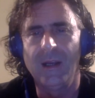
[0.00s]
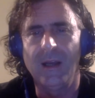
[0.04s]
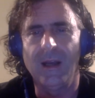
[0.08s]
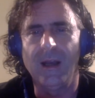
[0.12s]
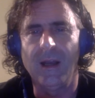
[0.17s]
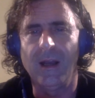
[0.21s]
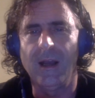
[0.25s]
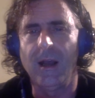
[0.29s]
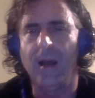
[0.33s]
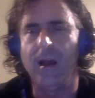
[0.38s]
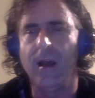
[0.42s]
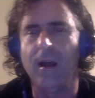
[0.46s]

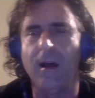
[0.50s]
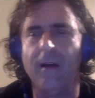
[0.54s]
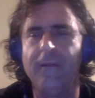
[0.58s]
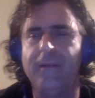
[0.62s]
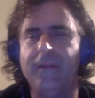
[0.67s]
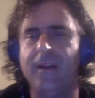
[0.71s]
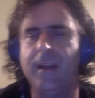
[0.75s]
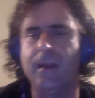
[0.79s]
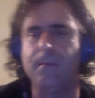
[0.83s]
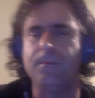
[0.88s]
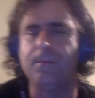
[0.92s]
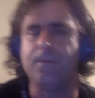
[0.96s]

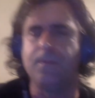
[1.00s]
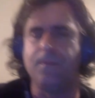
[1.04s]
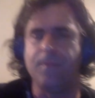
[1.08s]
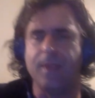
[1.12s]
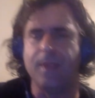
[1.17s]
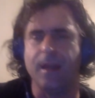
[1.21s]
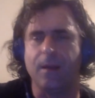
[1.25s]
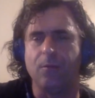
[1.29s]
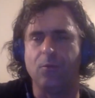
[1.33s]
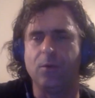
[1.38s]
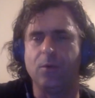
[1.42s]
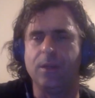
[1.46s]
of him
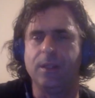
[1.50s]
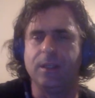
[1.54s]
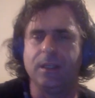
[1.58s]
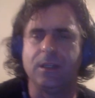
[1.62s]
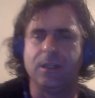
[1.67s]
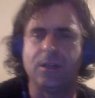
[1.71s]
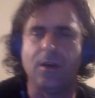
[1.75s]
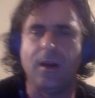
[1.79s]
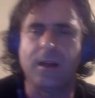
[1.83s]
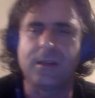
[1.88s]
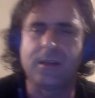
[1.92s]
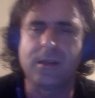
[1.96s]
that really
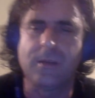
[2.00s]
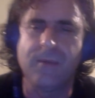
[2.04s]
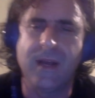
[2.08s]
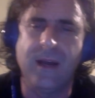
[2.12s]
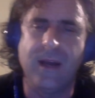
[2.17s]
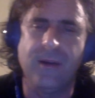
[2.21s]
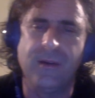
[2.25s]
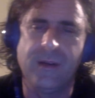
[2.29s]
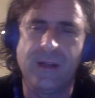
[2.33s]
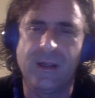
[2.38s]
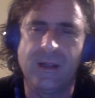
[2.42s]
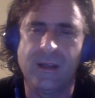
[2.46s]
talks
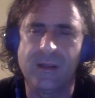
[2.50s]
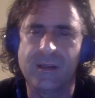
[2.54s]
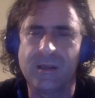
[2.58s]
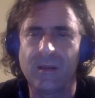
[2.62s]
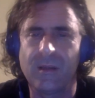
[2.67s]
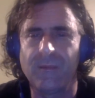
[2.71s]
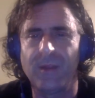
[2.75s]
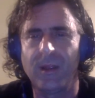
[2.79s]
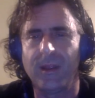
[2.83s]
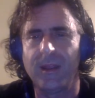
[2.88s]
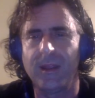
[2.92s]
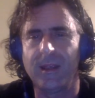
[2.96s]
about
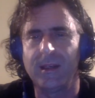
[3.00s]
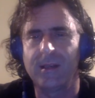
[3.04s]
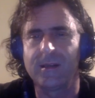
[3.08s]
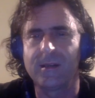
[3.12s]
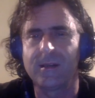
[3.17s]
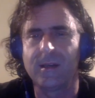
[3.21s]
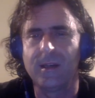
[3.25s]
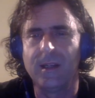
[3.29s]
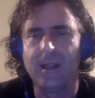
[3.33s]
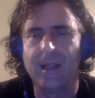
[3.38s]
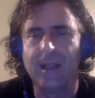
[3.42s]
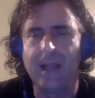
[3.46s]
some of the
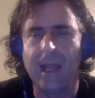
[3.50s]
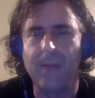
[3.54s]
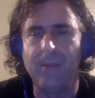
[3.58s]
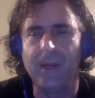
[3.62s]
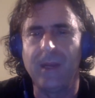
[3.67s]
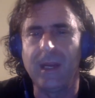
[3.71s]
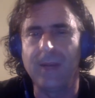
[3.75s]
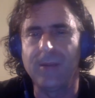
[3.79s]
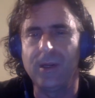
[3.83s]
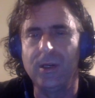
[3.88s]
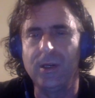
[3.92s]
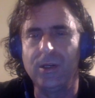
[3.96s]
things I've
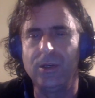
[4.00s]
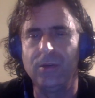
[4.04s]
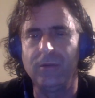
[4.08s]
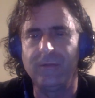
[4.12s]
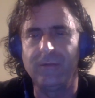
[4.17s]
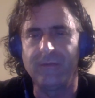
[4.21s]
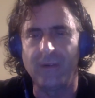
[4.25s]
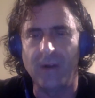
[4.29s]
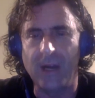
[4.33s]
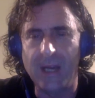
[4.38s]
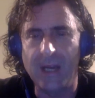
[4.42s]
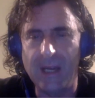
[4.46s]
been able to do
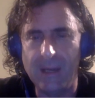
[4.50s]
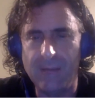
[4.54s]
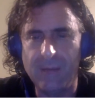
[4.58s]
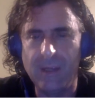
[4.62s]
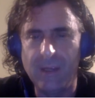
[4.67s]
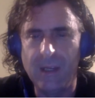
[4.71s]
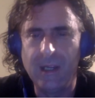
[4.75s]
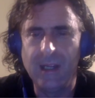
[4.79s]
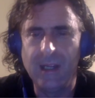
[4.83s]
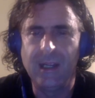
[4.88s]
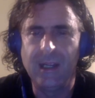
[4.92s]
for him.